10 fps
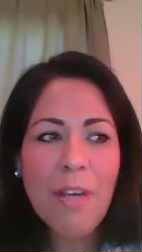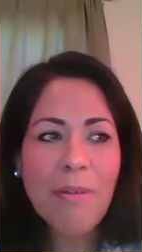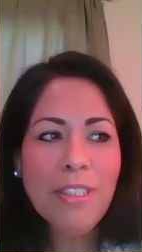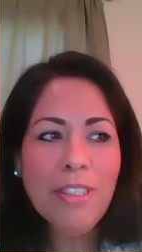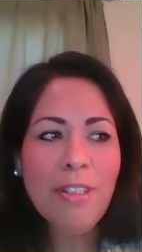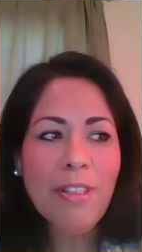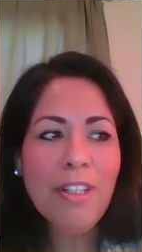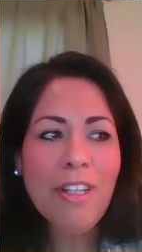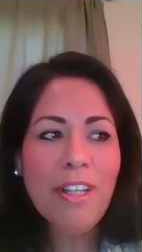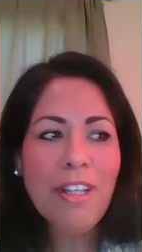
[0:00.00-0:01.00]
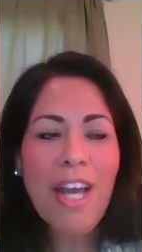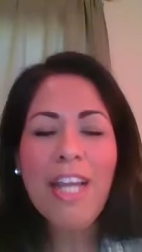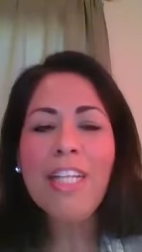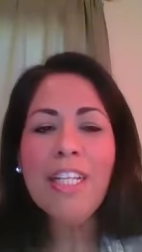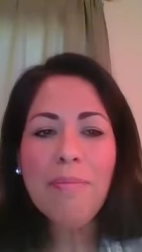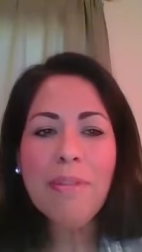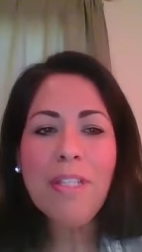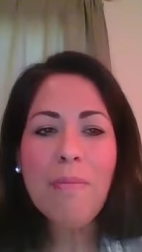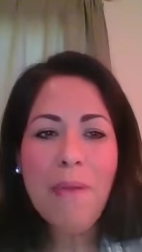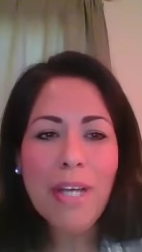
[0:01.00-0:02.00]
it was a I ended up at
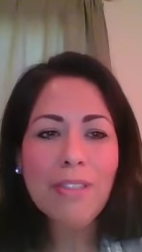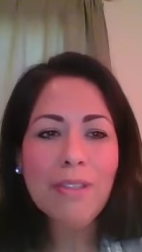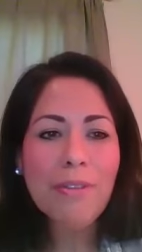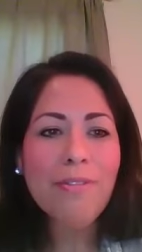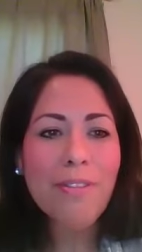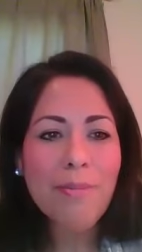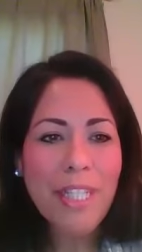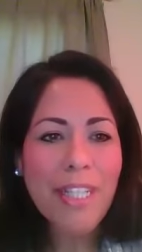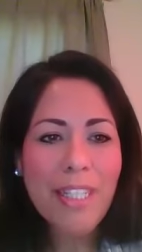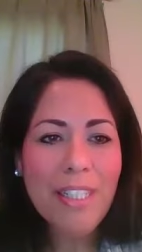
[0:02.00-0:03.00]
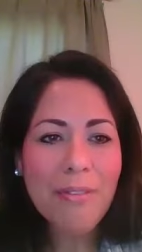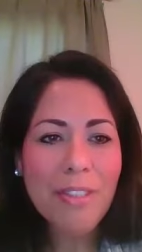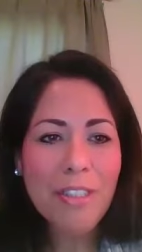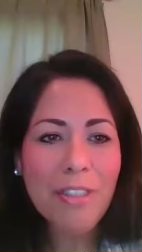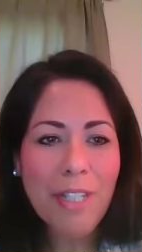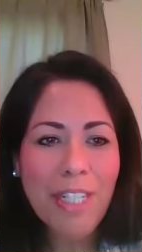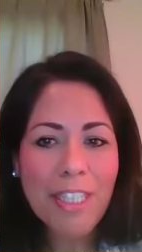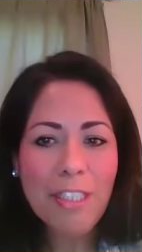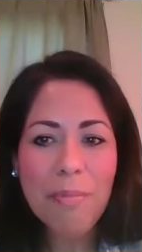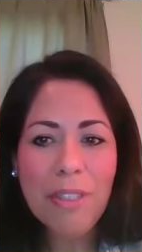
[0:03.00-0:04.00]
the best school for me and it was a great
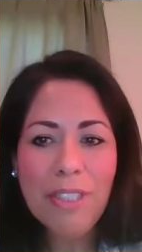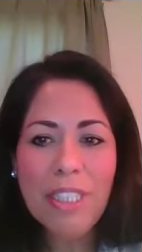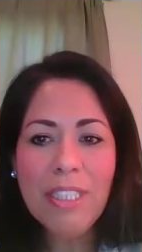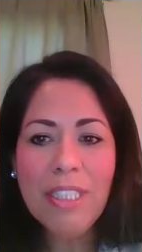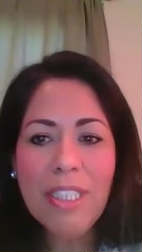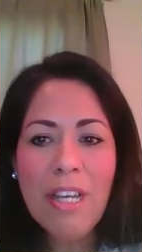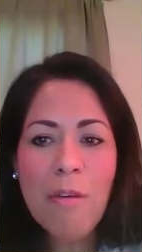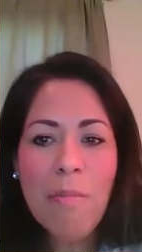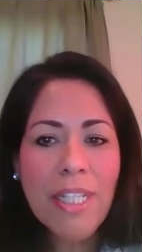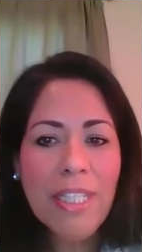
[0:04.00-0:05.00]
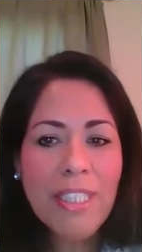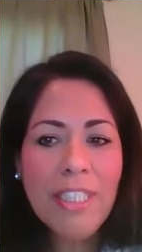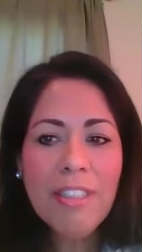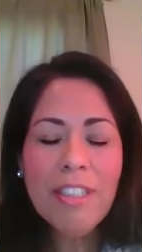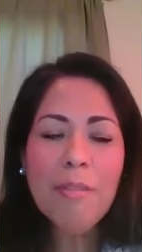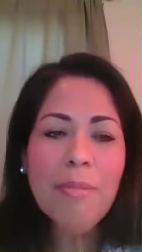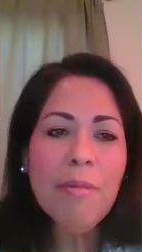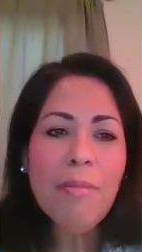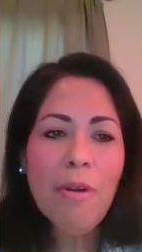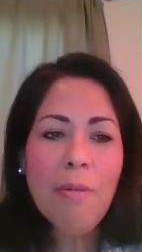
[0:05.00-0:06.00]
experience. But I'd like to hear a little bit
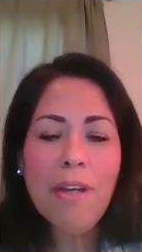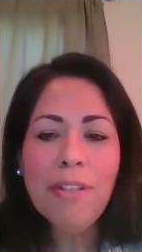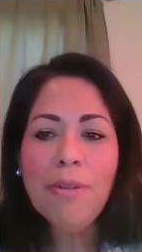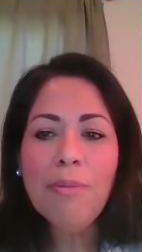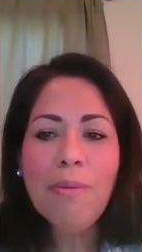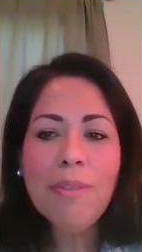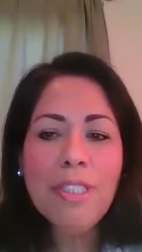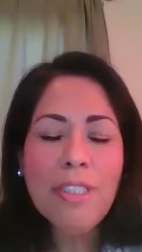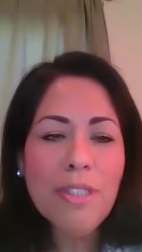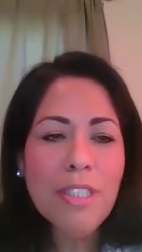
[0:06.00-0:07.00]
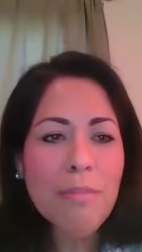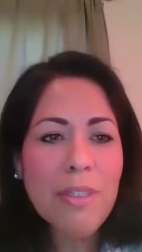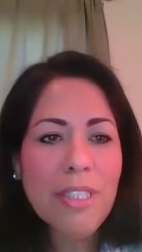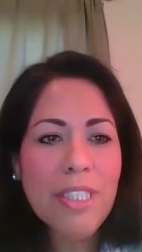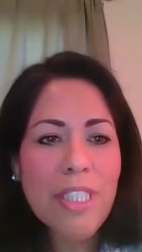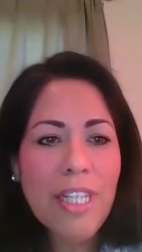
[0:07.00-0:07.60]
more about you. What was your experience